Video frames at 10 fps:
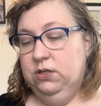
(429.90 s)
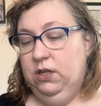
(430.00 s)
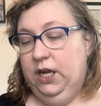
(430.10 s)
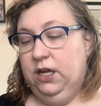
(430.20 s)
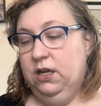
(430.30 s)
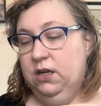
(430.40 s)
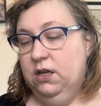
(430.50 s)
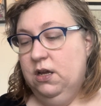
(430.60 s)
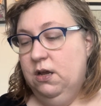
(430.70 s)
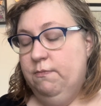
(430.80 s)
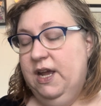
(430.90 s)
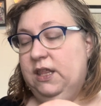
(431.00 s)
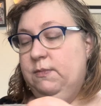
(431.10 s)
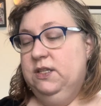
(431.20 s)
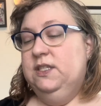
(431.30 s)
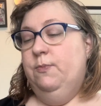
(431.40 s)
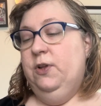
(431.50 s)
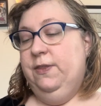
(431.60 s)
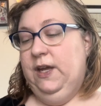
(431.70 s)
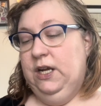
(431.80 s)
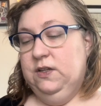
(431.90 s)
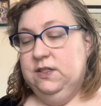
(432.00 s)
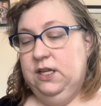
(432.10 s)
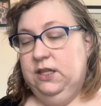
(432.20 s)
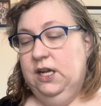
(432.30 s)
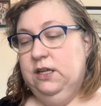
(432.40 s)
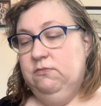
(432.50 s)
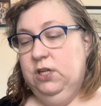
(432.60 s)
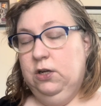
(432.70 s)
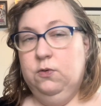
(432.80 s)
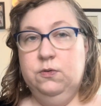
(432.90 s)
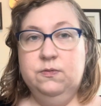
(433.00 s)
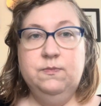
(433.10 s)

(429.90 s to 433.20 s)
like make them as separate things that they, you know,